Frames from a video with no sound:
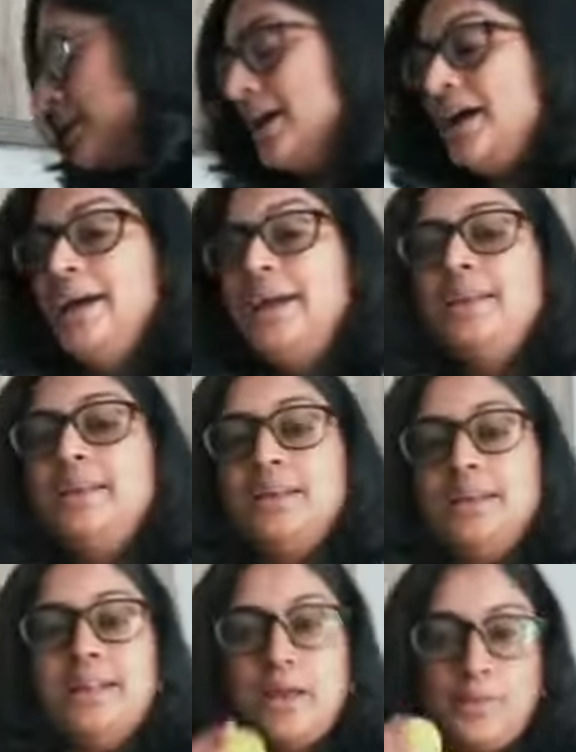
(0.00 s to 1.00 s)

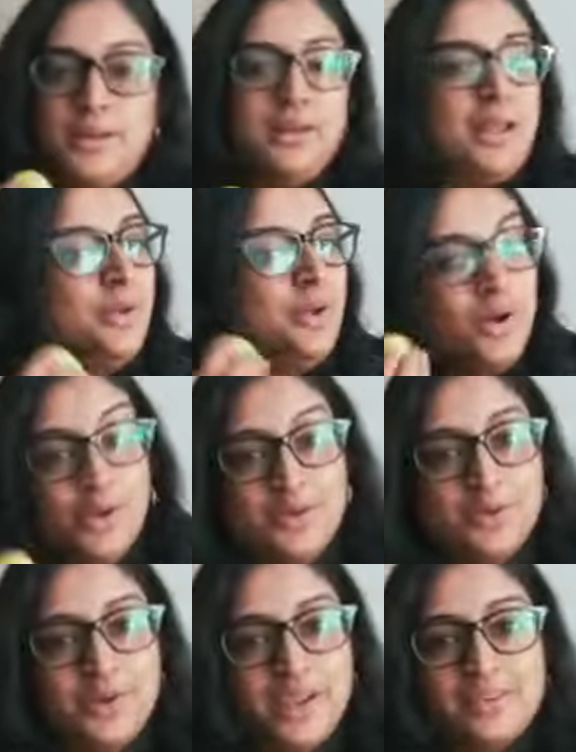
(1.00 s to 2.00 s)
and lemon
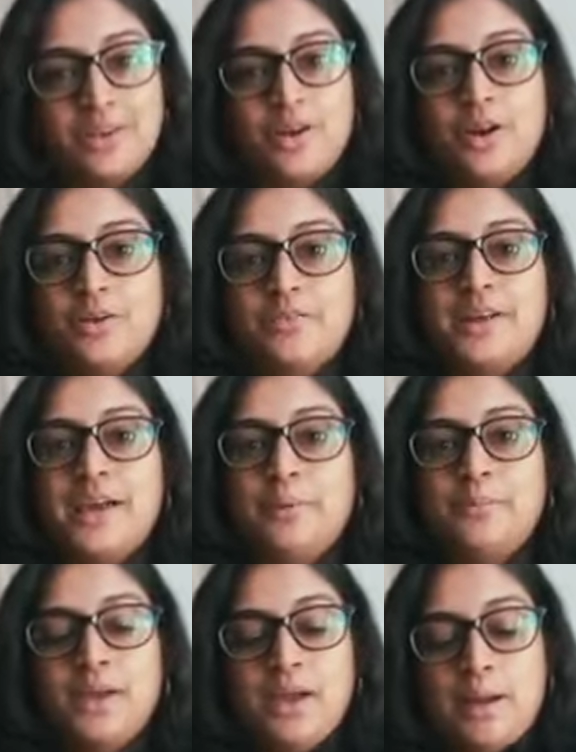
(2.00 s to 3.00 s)
also takes a lot of
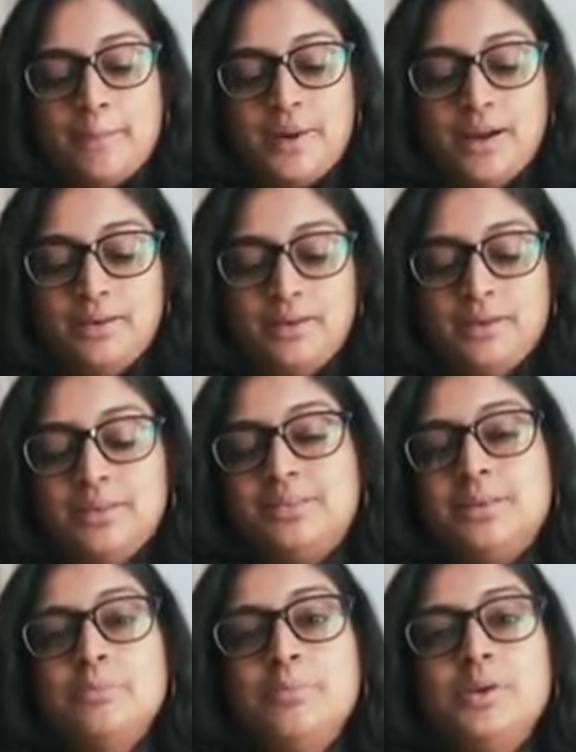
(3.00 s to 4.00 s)
time, but it's
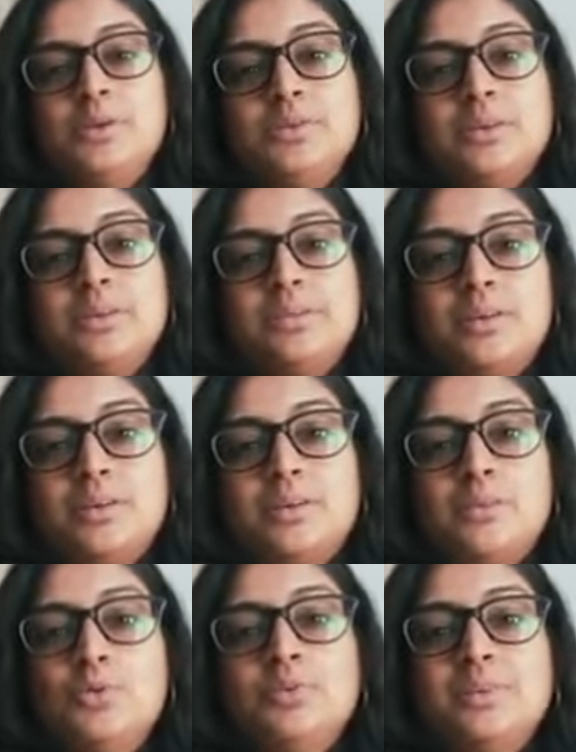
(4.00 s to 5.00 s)
simple to just
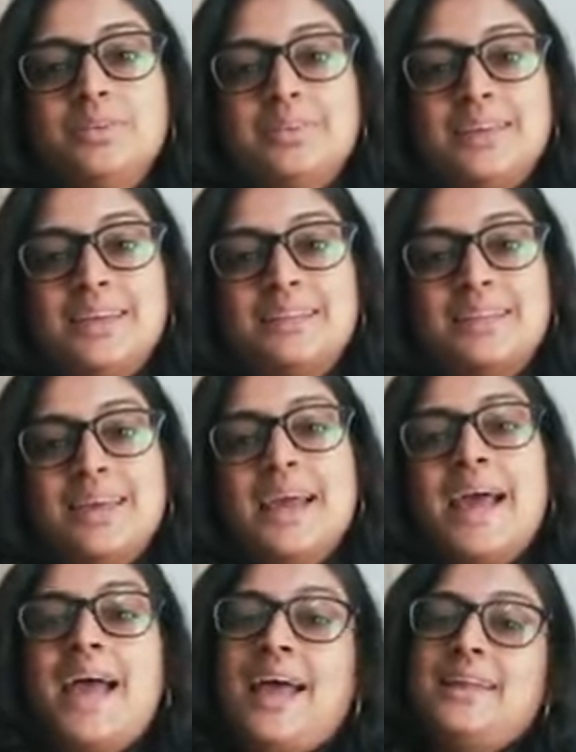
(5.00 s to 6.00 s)
remove the seeds
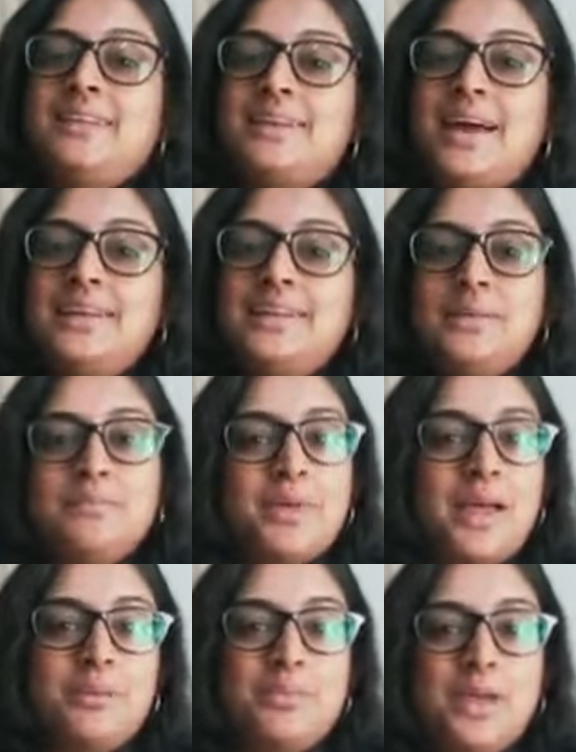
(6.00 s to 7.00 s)
and dry them
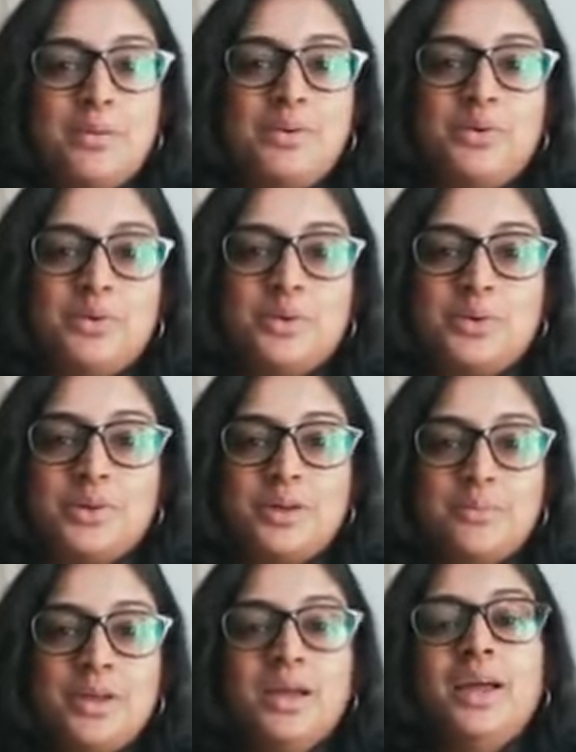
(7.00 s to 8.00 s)
and be able to grow
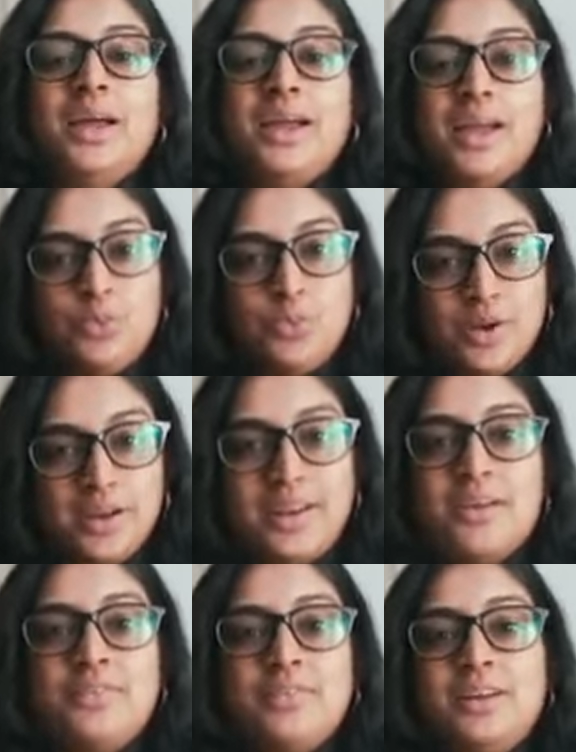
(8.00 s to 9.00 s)
them. It will
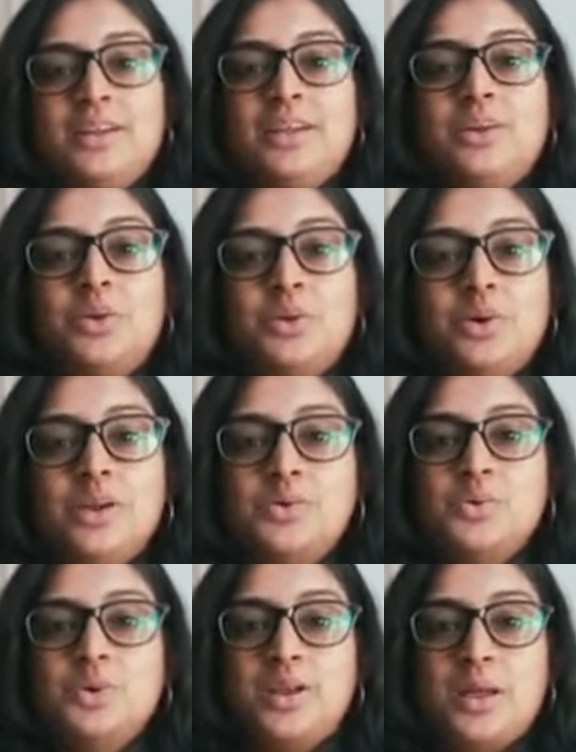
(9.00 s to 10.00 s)
definitely grow
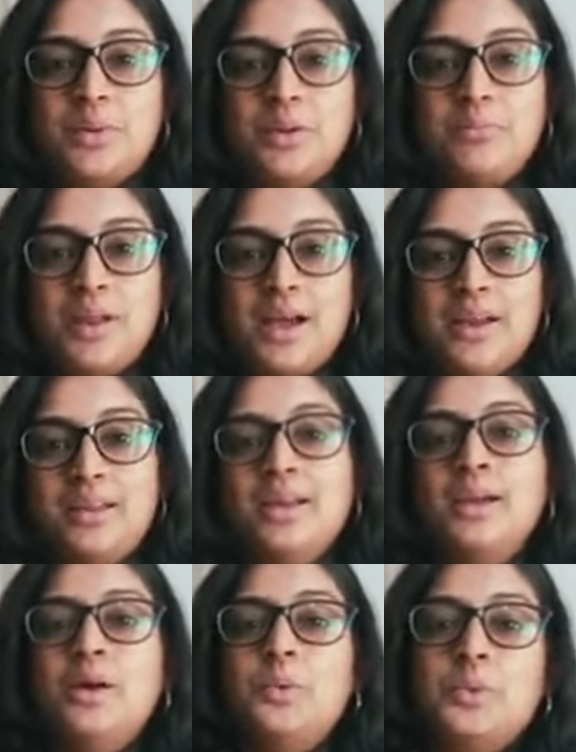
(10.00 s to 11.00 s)
into a lemon plant,
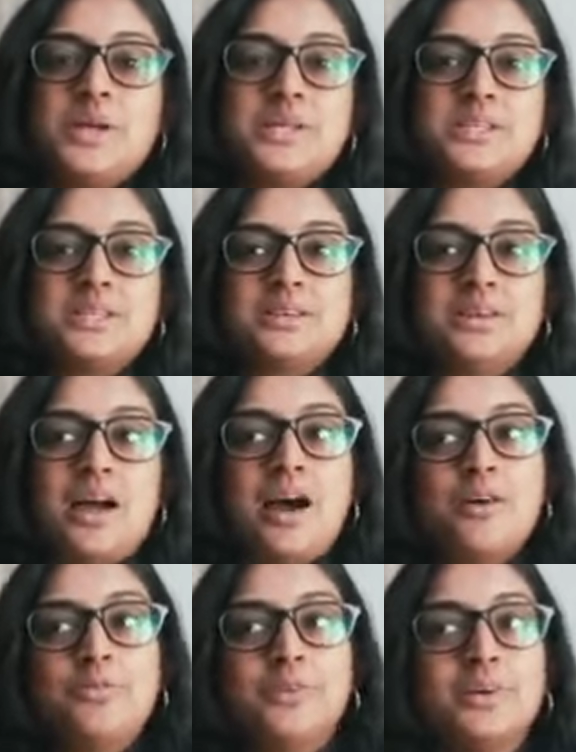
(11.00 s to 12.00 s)
which
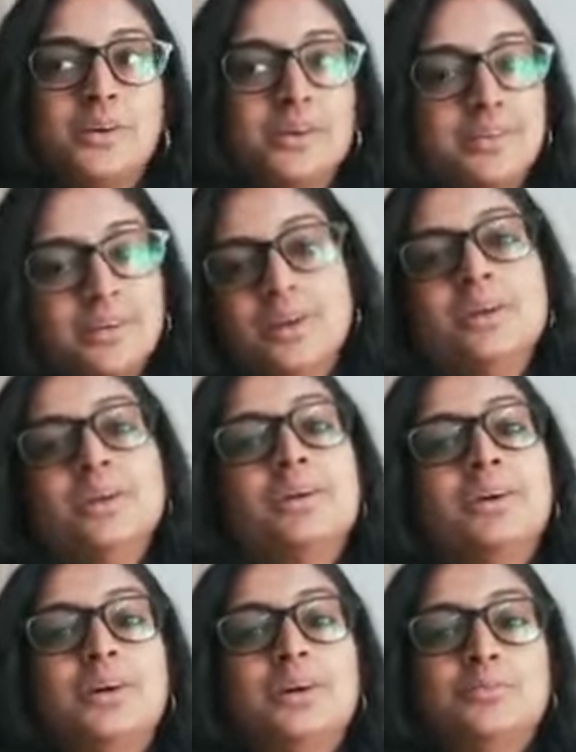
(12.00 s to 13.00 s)
after
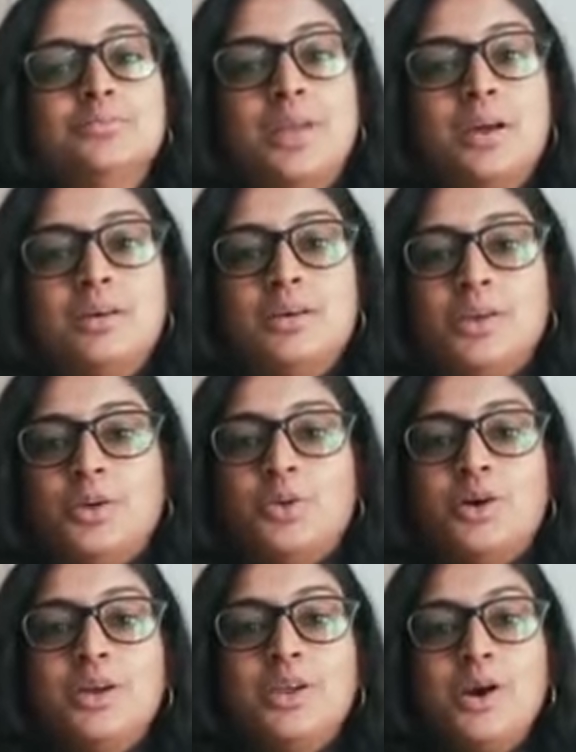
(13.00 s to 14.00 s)
a